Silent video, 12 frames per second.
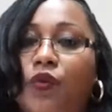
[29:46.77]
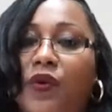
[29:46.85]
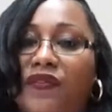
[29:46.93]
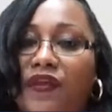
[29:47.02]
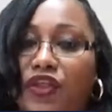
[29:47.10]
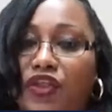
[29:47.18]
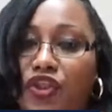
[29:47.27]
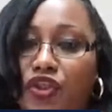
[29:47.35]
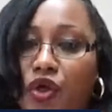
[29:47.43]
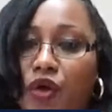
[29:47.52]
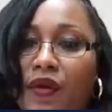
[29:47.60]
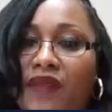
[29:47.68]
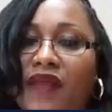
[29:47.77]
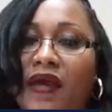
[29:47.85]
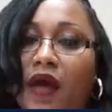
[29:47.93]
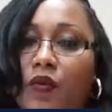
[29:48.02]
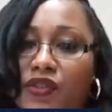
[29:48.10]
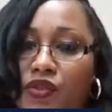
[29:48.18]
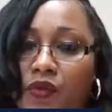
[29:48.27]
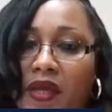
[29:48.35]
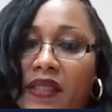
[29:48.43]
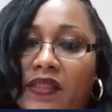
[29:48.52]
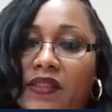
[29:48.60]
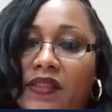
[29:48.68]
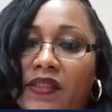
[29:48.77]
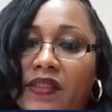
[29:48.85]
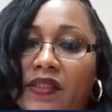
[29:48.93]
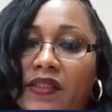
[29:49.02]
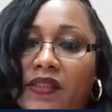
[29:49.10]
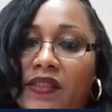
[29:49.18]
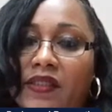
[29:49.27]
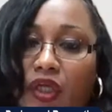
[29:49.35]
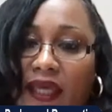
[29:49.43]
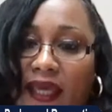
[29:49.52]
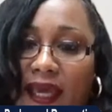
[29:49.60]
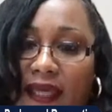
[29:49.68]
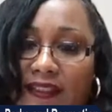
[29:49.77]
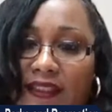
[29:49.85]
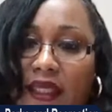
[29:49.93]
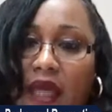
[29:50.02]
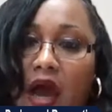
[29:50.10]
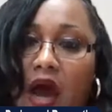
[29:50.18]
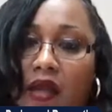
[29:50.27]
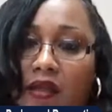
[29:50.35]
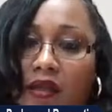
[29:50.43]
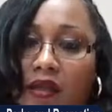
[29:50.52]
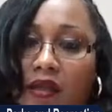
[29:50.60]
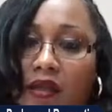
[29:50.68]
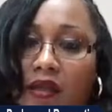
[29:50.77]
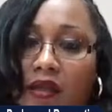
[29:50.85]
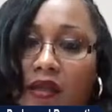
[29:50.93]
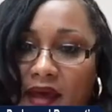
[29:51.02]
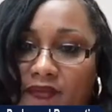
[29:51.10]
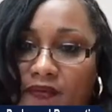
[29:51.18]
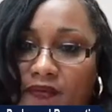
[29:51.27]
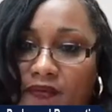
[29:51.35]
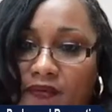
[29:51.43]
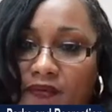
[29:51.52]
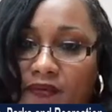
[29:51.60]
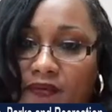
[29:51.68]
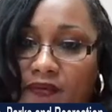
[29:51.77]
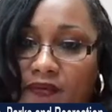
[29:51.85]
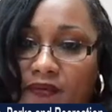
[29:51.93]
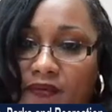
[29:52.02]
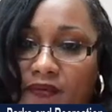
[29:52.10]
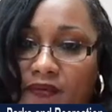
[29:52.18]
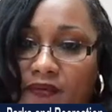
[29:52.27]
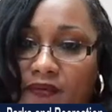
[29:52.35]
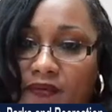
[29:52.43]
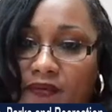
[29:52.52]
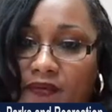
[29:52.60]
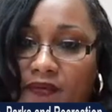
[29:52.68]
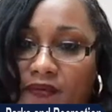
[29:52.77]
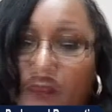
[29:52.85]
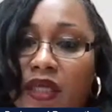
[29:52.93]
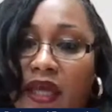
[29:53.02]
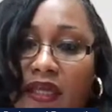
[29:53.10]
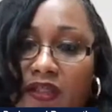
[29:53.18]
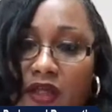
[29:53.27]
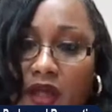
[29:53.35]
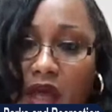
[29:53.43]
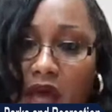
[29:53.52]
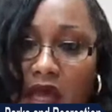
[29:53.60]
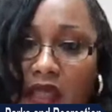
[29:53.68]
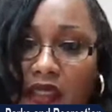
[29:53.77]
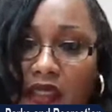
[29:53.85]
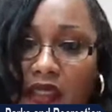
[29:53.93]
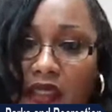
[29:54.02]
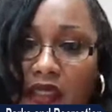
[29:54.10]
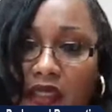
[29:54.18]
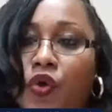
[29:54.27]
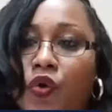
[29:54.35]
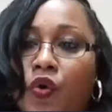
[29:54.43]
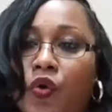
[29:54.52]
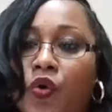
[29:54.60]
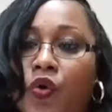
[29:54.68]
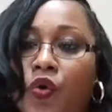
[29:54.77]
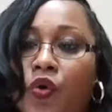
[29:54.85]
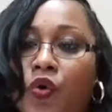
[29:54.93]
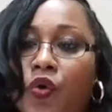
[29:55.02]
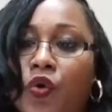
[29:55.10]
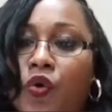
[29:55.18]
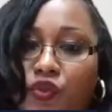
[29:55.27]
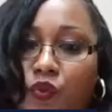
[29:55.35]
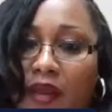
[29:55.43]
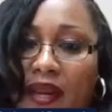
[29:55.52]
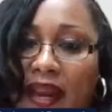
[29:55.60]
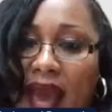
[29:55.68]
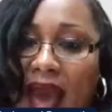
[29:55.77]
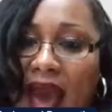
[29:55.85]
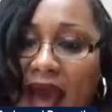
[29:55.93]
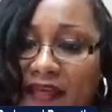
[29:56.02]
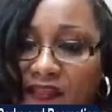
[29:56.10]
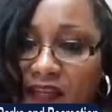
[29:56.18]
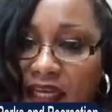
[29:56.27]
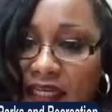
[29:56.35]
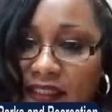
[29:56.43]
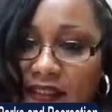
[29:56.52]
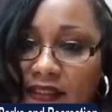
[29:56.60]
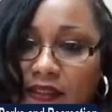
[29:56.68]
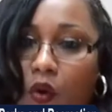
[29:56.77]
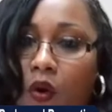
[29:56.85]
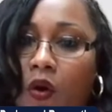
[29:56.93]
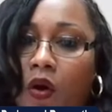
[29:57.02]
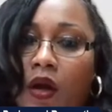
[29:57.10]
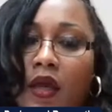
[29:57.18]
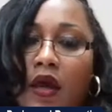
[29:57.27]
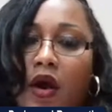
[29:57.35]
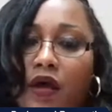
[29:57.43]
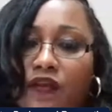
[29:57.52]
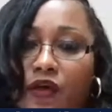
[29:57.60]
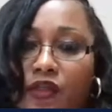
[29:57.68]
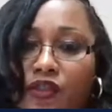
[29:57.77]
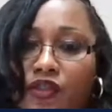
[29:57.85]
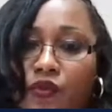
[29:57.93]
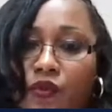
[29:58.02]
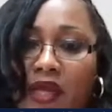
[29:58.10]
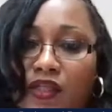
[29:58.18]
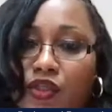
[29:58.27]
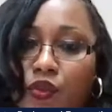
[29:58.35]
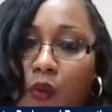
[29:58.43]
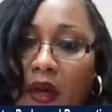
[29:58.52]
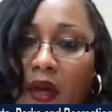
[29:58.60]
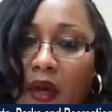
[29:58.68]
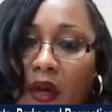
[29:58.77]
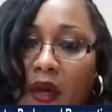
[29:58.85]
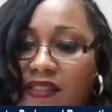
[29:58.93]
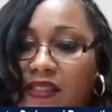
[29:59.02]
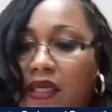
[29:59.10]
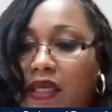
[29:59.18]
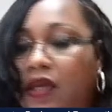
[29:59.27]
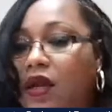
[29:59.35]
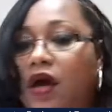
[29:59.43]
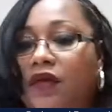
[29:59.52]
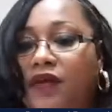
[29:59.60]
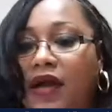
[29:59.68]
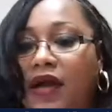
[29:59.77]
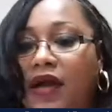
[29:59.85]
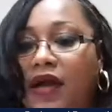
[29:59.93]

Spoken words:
with ensuring that our students are educated on the career path, the pathway to enter college. So whether they're student athletes or other students who are interested in other